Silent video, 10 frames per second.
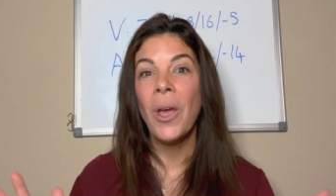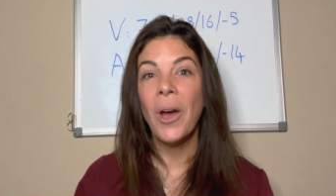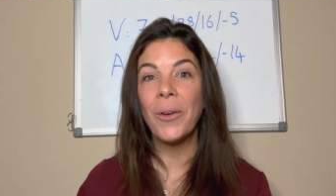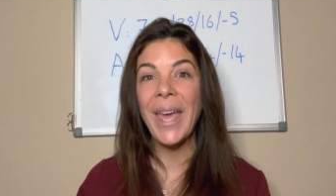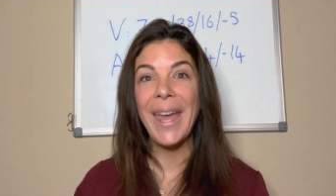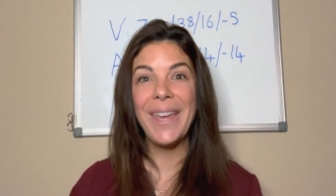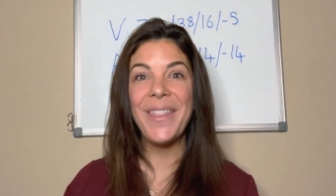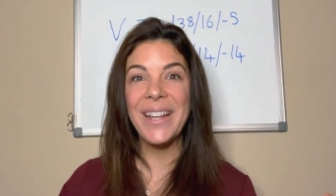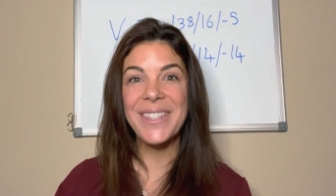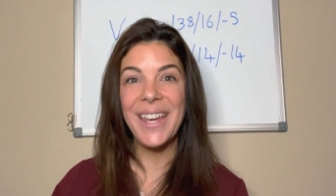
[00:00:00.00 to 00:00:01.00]
Okay,
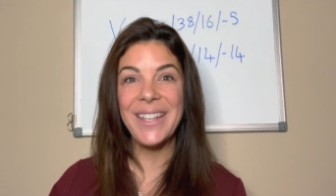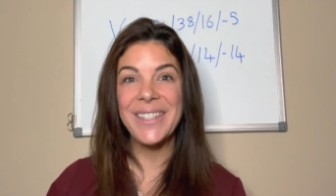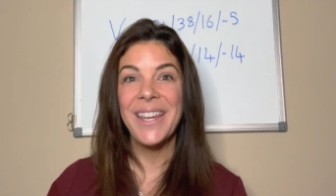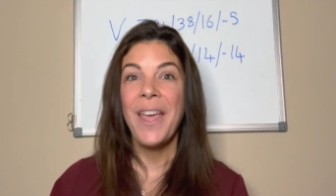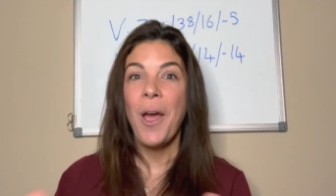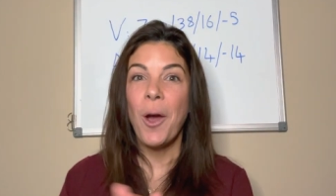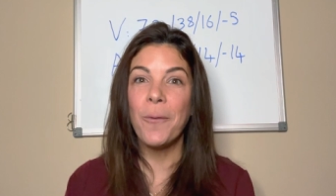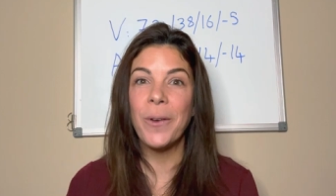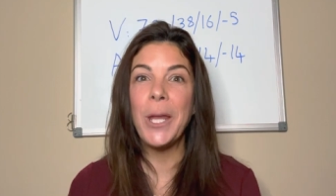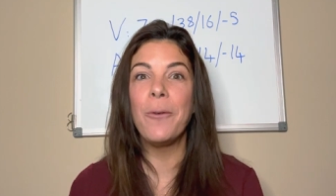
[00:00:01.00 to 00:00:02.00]
and that's it.
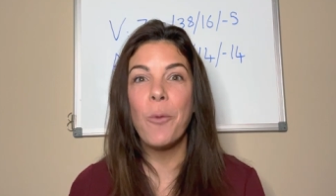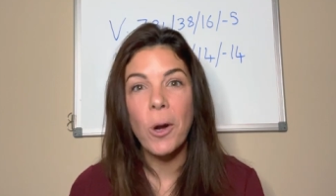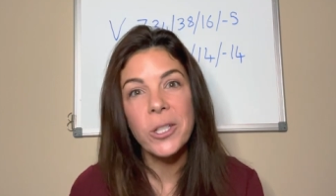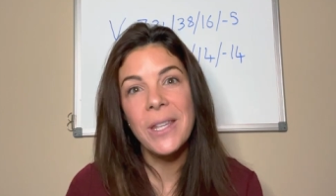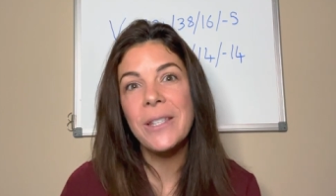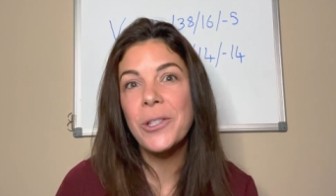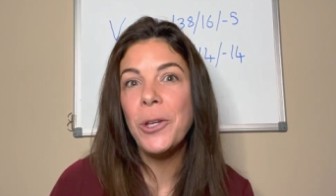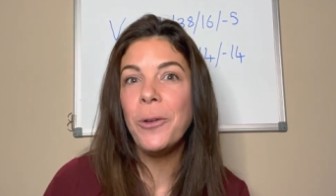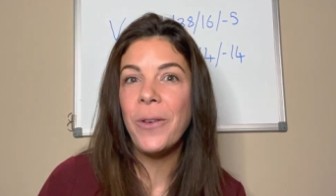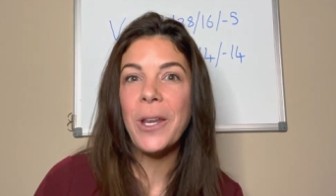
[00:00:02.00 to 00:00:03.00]
Hopefully you've watched these
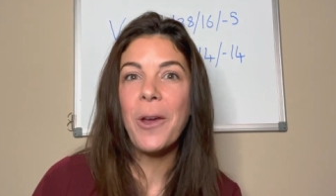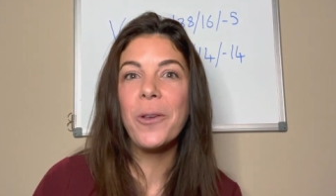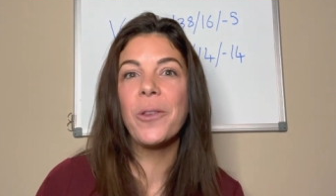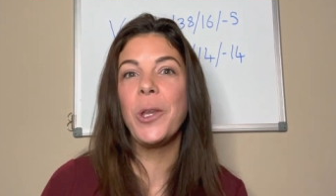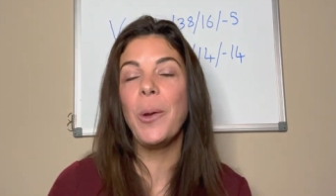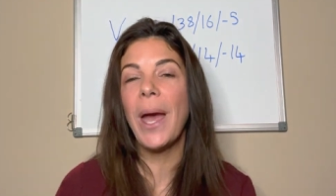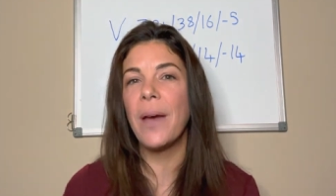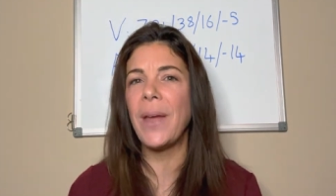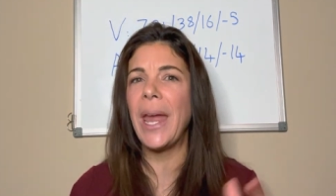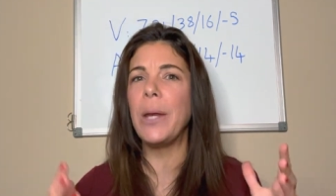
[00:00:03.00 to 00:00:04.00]
two videos and you
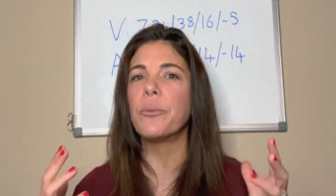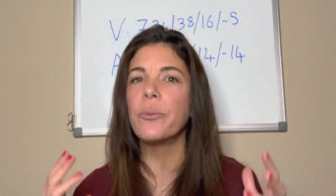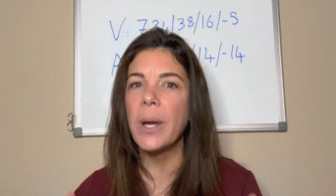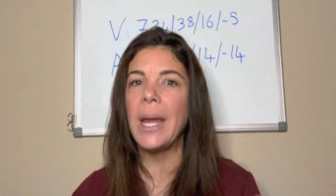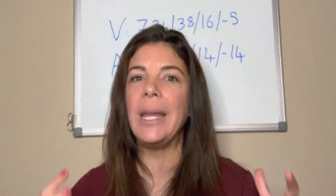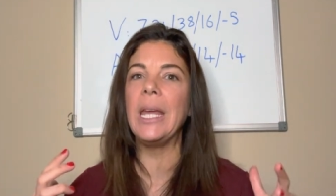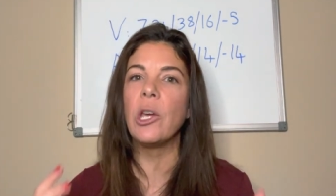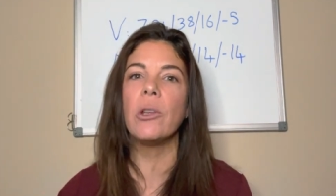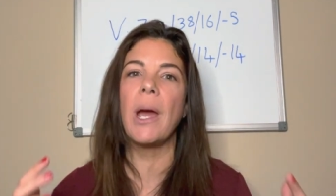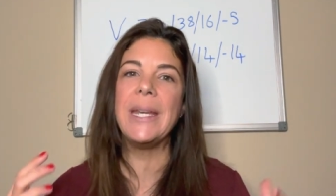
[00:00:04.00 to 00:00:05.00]
have a really
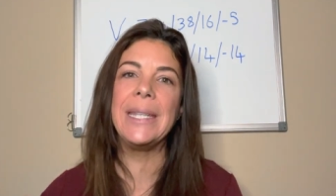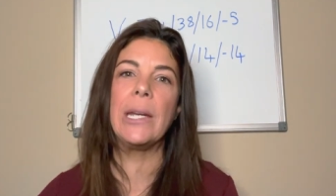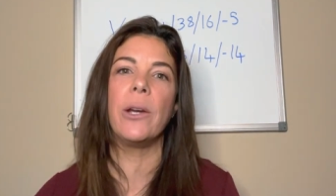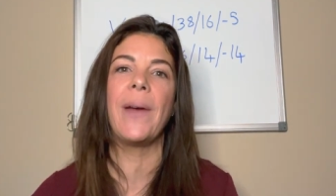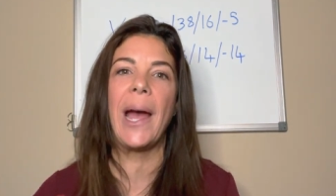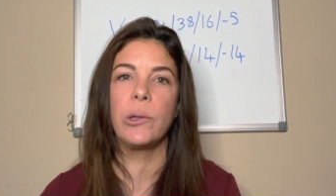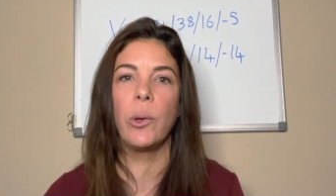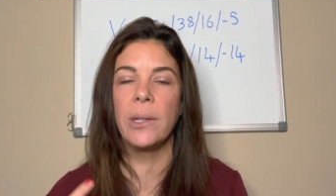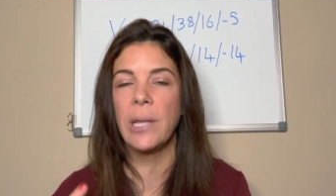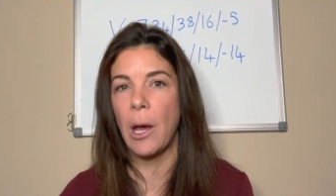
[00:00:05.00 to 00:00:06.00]
good idea of how
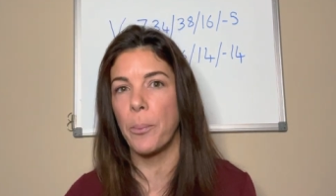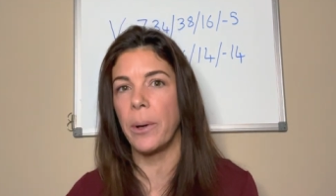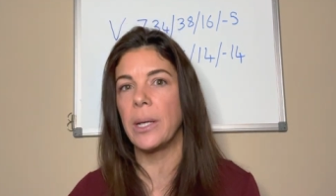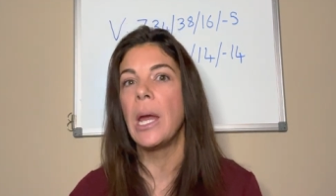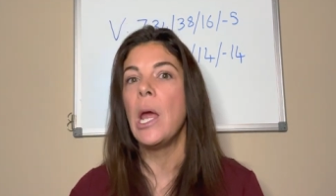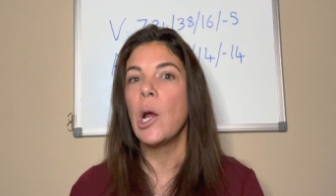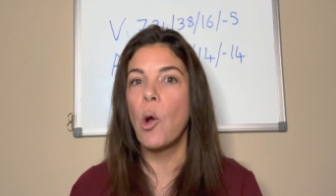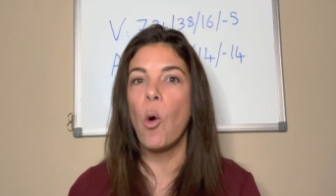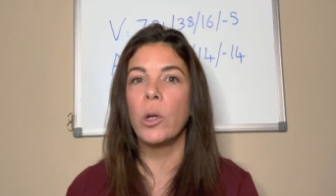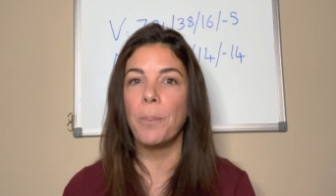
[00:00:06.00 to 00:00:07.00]
to interpret
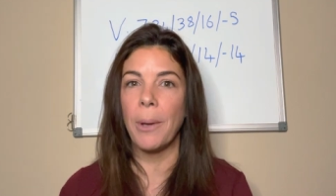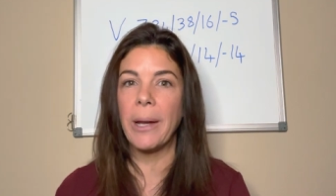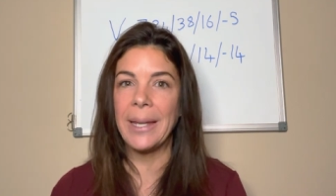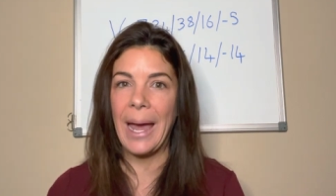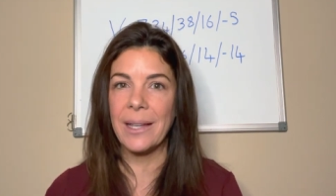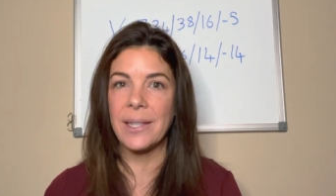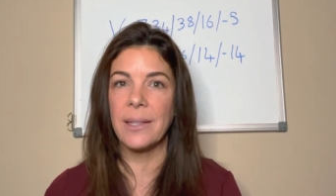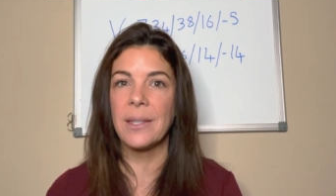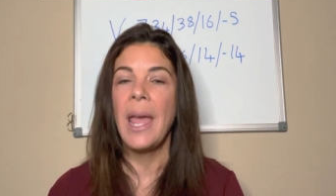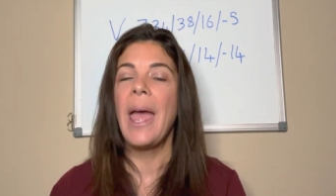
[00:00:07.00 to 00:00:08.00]
cord blood
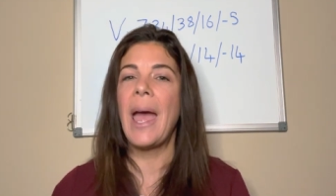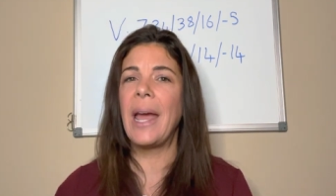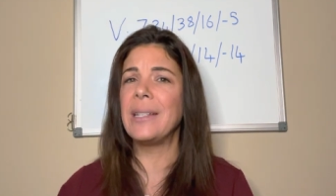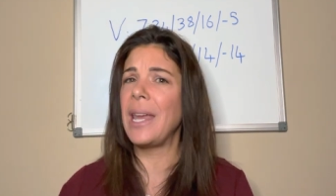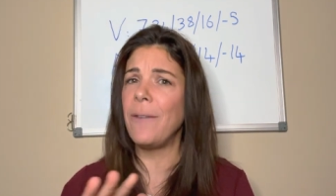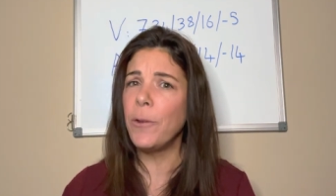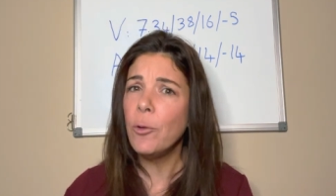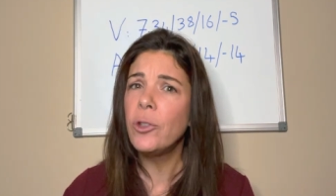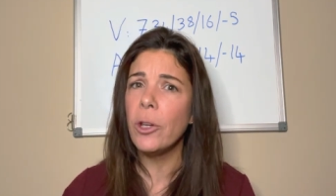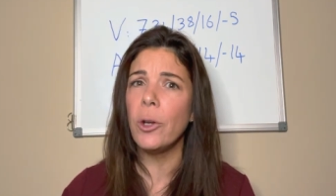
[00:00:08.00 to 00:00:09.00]
gases. And if
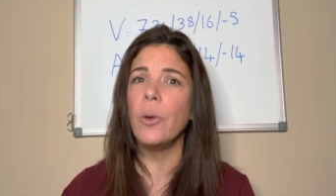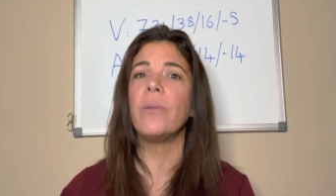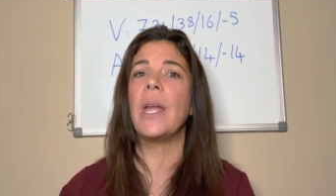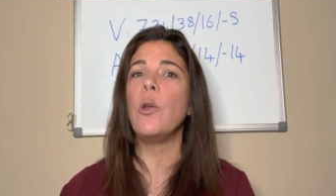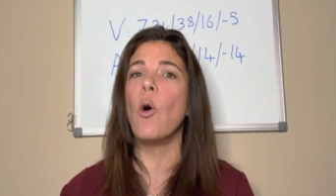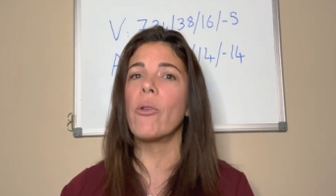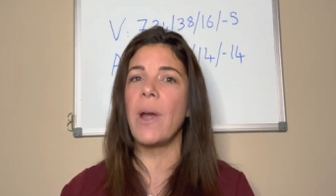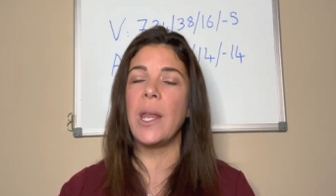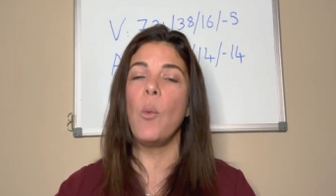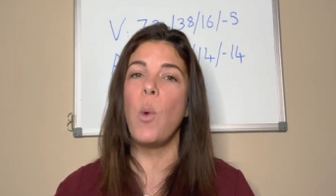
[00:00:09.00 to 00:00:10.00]
you do, then you're
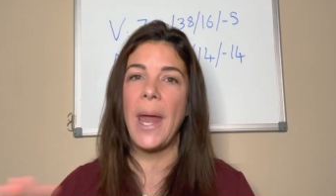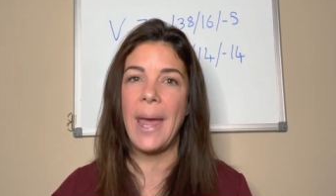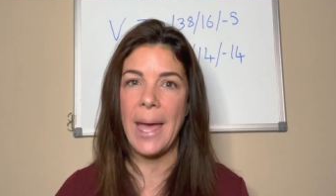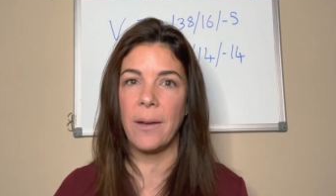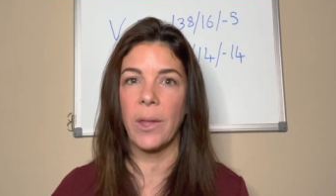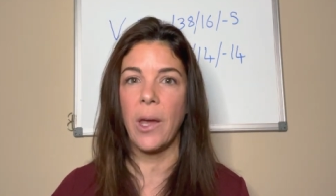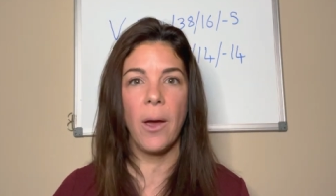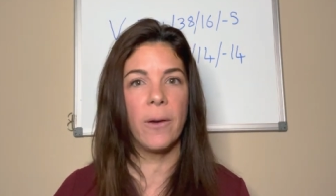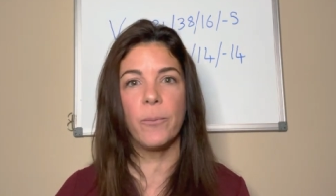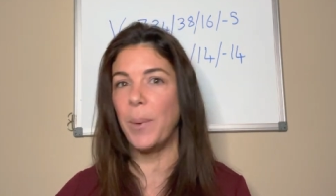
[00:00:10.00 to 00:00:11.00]
already way ahead of the
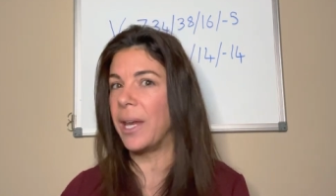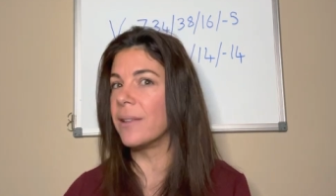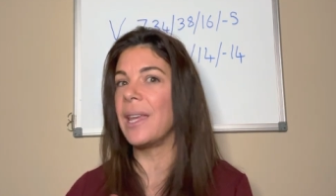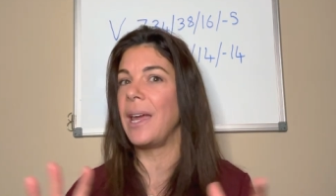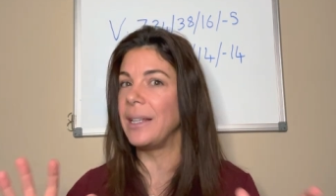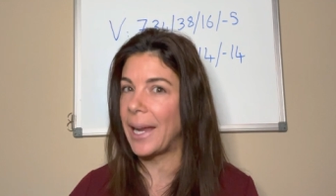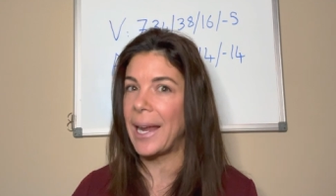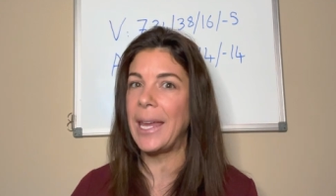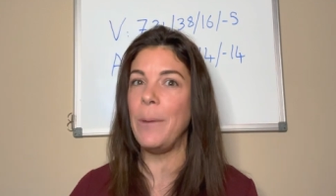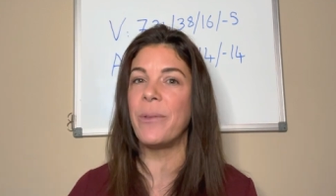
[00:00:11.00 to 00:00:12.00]
curve because, like
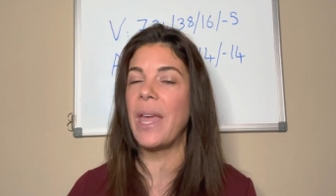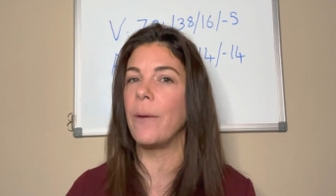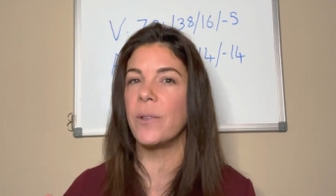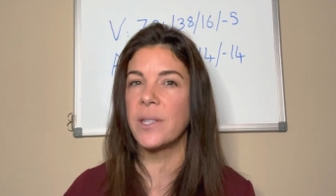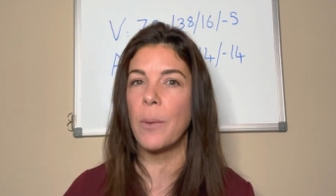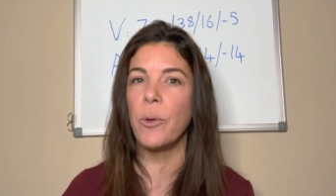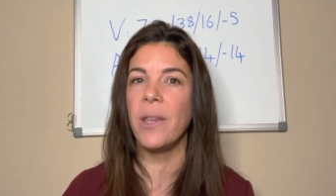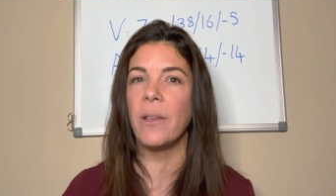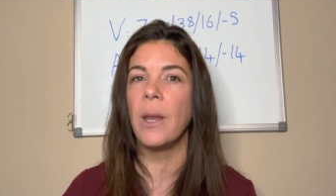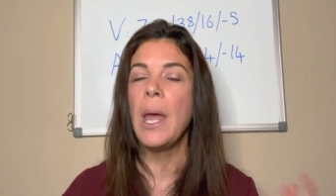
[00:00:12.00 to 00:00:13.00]
I keep saying, for some
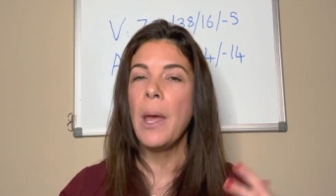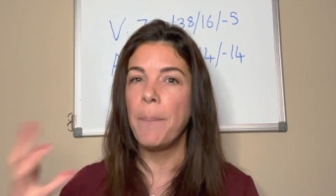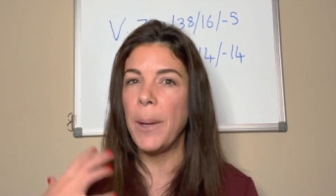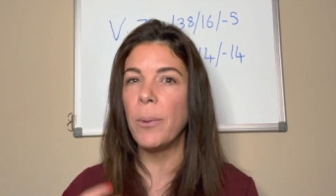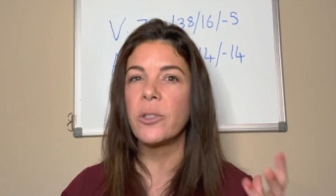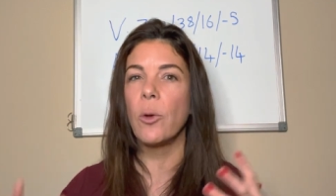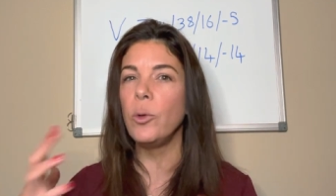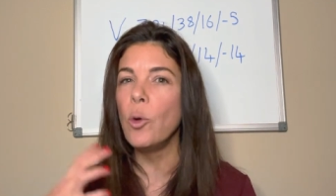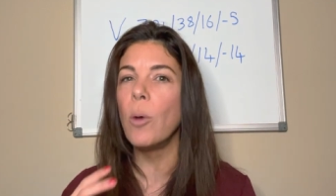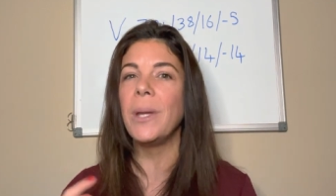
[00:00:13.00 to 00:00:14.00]
reason, people
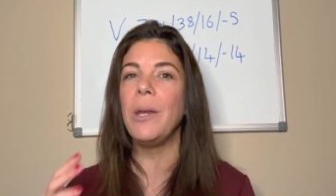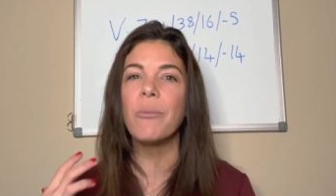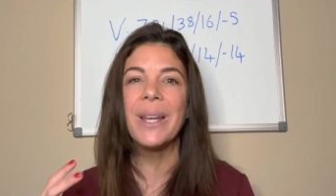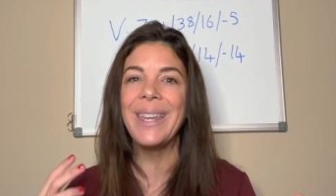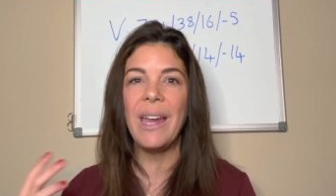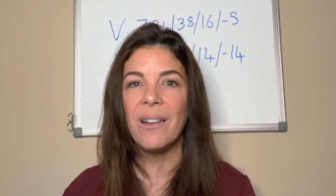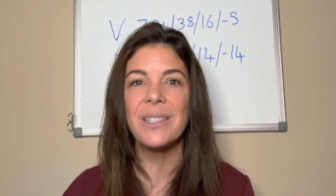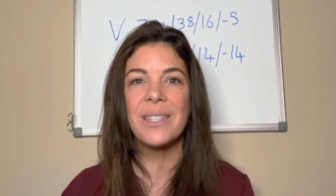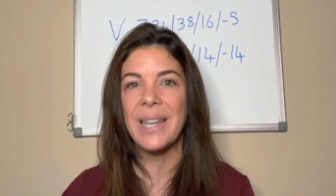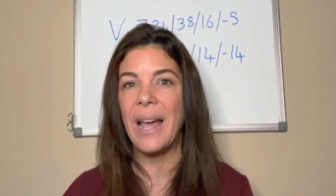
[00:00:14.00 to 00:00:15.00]
don't normally really
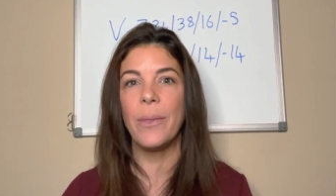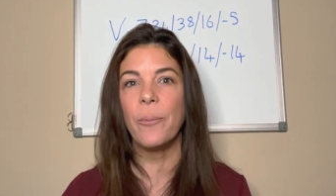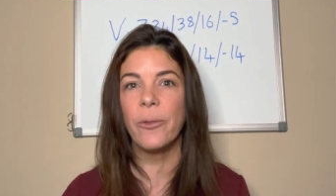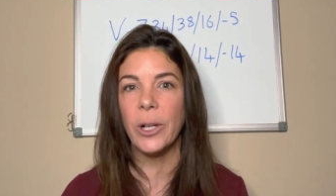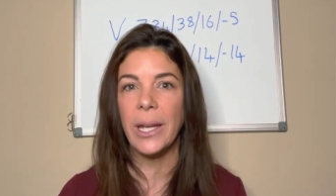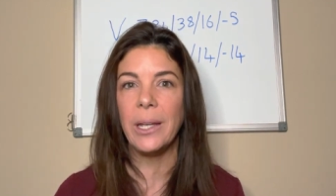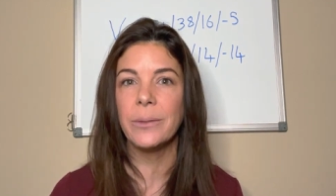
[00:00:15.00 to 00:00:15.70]
understand them fully.